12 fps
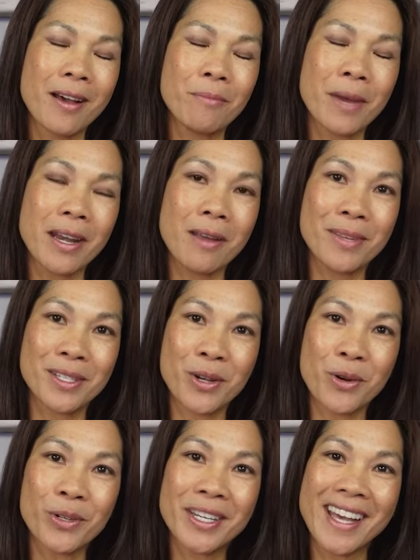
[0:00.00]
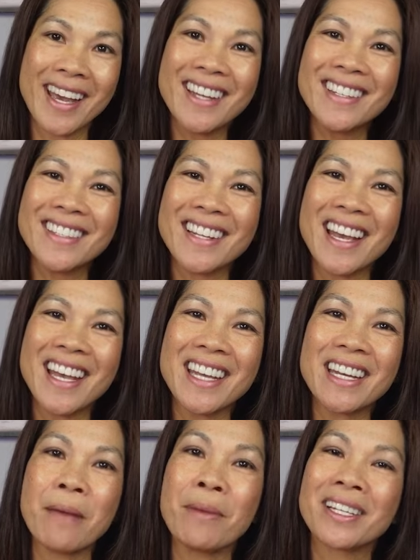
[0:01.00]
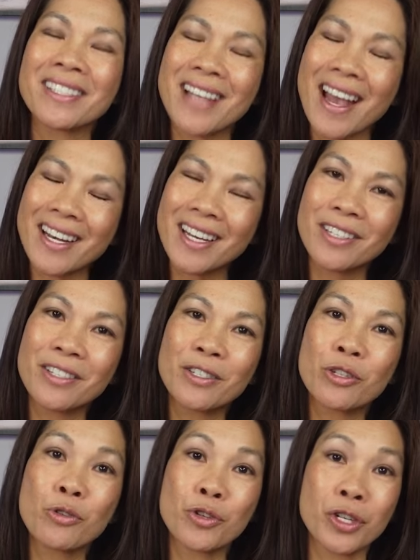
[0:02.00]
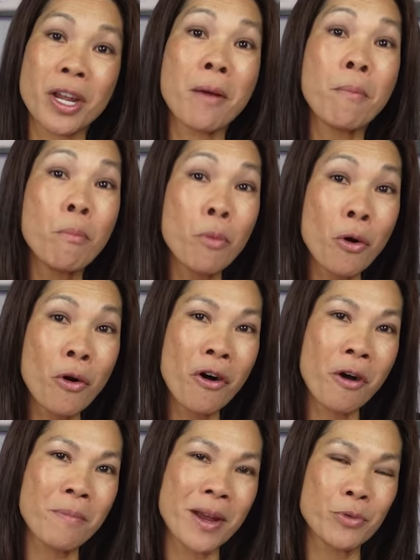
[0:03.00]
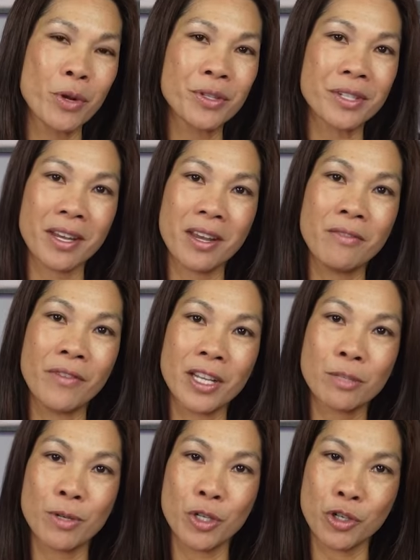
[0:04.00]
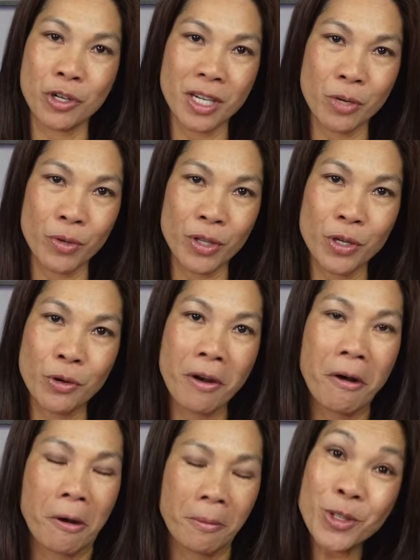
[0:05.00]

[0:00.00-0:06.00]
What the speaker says: My name is Korianne and I'm excited to share more of my real estate investment journey with you all.